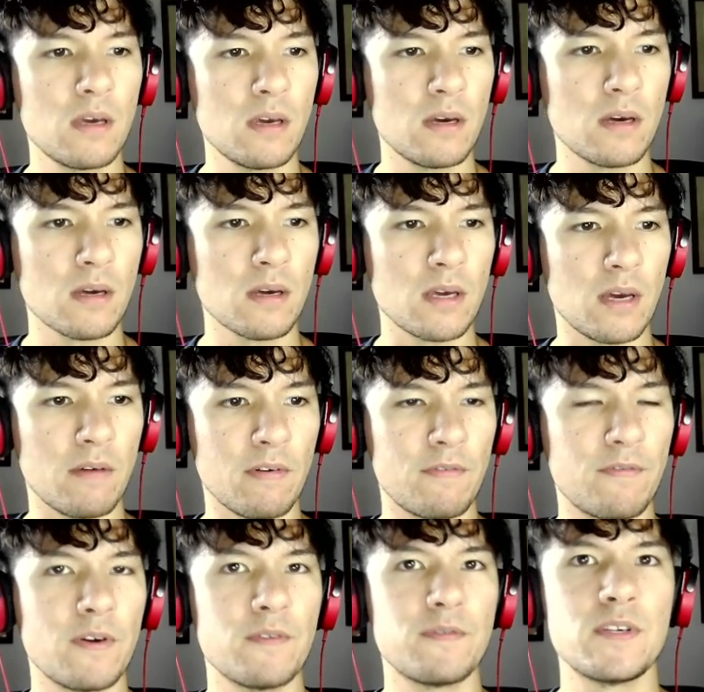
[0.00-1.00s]
okay, we have
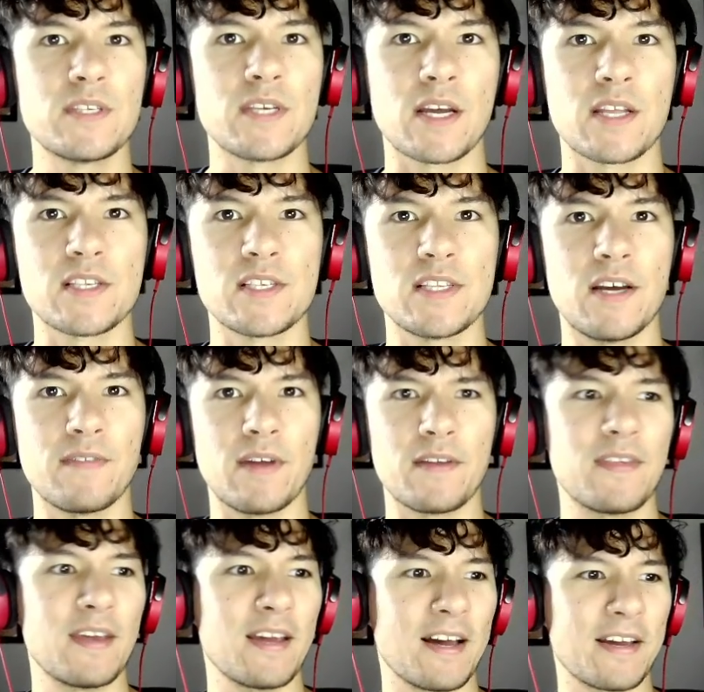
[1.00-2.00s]
50 seconds left.
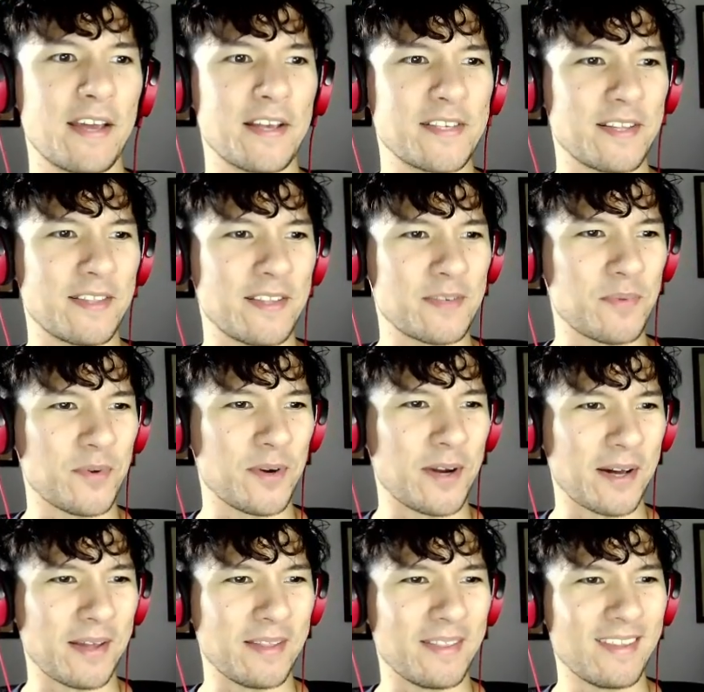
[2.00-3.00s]
I guess at this point I
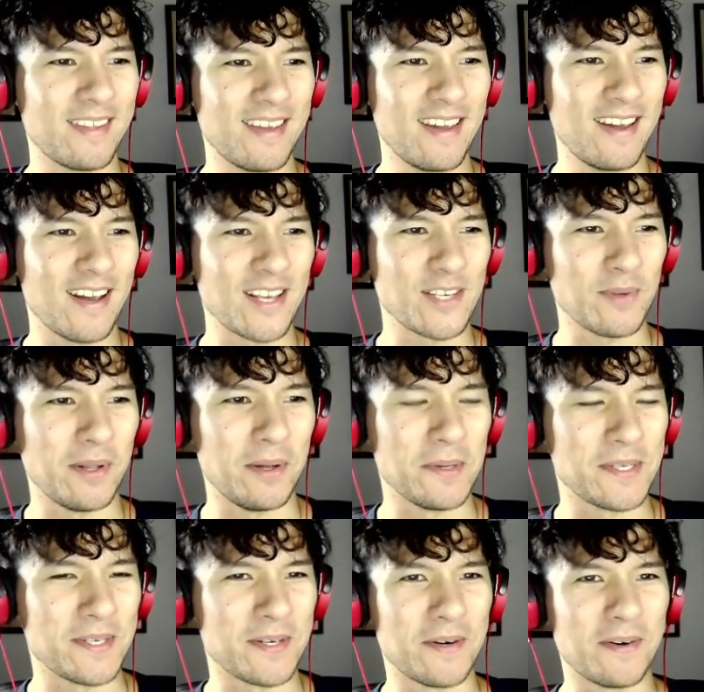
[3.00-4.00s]
can as well
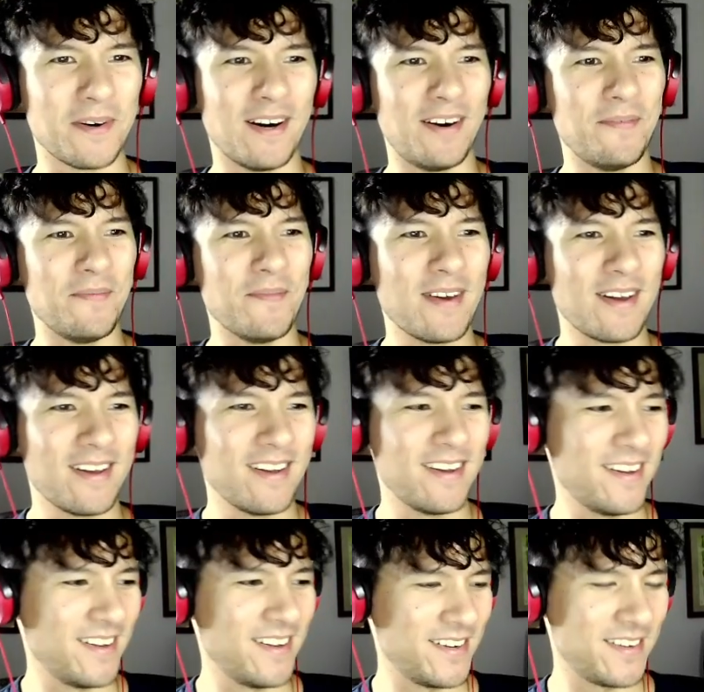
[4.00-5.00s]
also
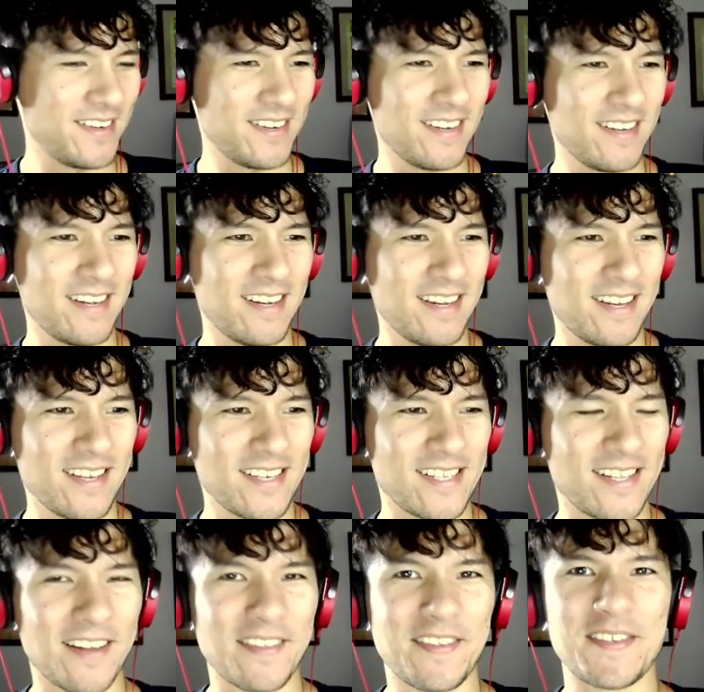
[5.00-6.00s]

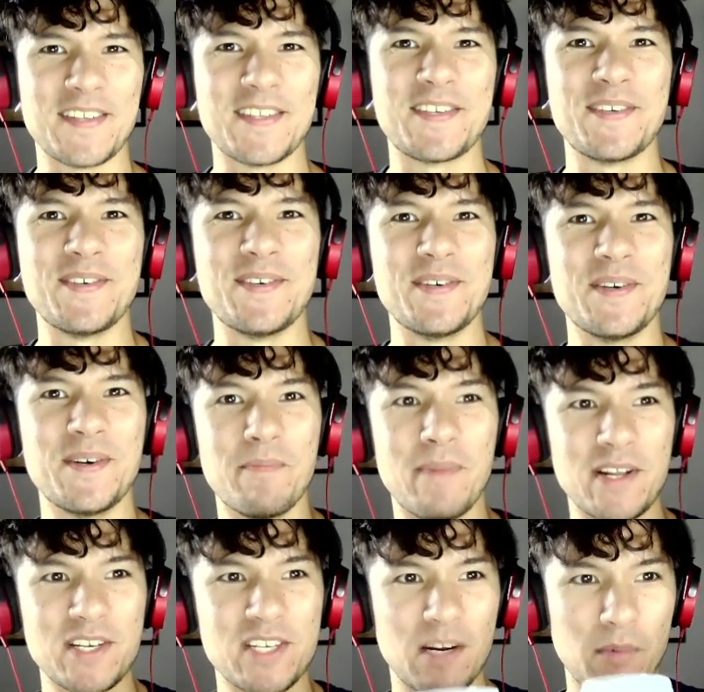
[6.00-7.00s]
slide this into
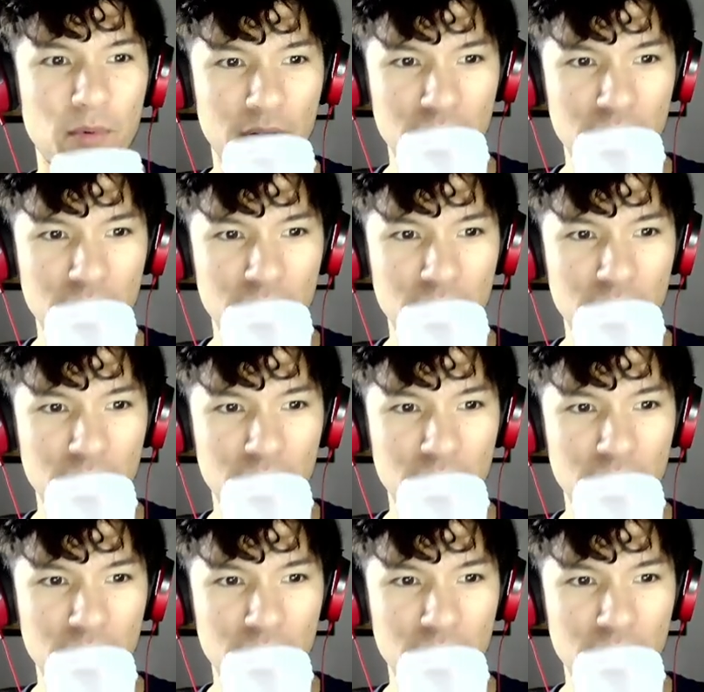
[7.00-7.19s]
match number 1.